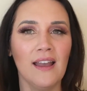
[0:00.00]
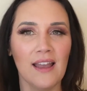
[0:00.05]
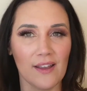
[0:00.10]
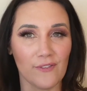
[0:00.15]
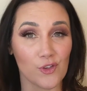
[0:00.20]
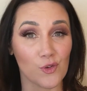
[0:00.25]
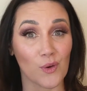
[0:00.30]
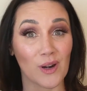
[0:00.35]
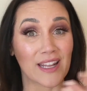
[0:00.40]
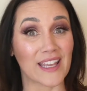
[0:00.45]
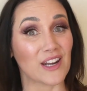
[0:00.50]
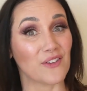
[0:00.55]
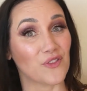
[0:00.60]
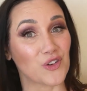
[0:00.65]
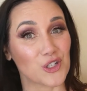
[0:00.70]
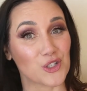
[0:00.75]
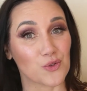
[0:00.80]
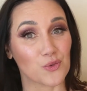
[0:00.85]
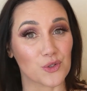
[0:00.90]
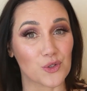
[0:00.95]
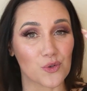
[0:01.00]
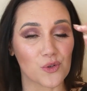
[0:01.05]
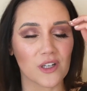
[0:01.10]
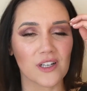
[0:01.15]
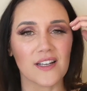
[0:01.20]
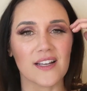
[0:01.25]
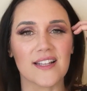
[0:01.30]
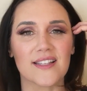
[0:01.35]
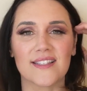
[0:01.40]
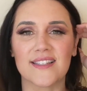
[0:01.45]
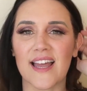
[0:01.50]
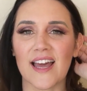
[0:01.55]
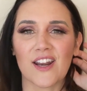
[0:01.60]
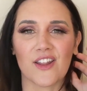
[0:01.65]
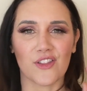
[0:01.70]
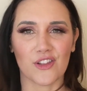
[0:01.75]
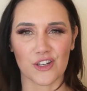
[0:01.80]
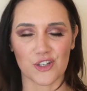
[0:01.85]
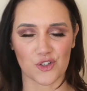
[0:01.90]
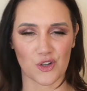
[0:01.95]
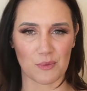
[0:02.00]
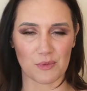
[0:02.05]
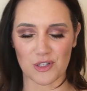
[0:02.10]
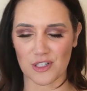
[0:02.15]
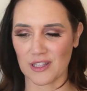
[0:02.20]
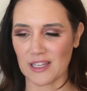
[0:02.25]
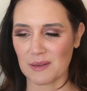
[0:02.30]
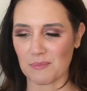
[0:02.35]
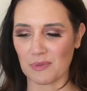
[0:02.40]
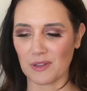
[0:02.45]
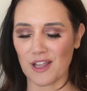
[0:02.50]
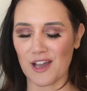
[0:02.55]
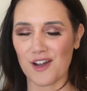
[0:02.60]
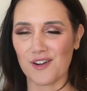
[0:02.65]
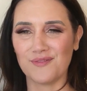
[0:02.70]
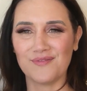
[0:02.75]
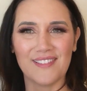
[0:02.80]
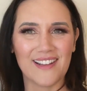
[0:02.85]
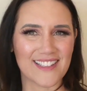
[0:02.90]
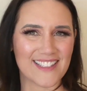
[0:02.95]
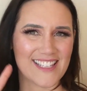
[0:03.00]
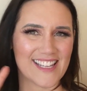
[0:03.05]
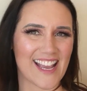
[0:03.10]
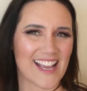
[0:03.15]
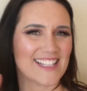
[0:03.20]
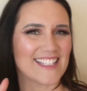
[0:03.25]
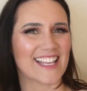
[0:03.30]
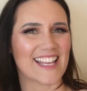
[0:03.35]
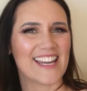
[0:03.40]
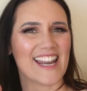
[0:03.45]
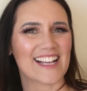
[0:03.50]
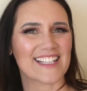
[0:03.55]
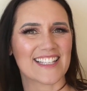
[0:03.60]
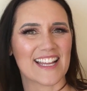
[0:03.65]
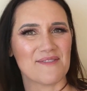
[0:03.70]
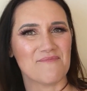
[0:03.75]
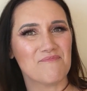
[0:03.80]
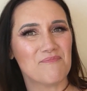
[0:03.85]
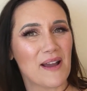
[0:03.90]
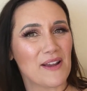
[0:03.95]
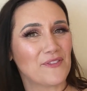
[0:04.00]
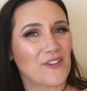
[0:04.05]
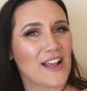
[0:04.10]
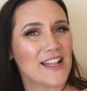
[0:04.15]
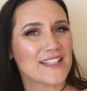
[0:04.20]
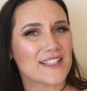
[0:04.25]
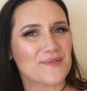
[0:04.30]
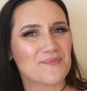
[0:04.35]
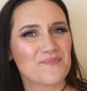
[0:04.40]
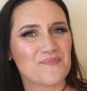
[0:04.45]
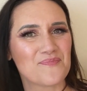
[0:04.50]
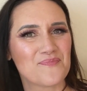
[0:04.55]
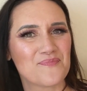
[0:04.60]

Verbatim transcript: If you want to get a virtual tour, it's down in the description link below. I'll see you guys again next time. Bye, friends.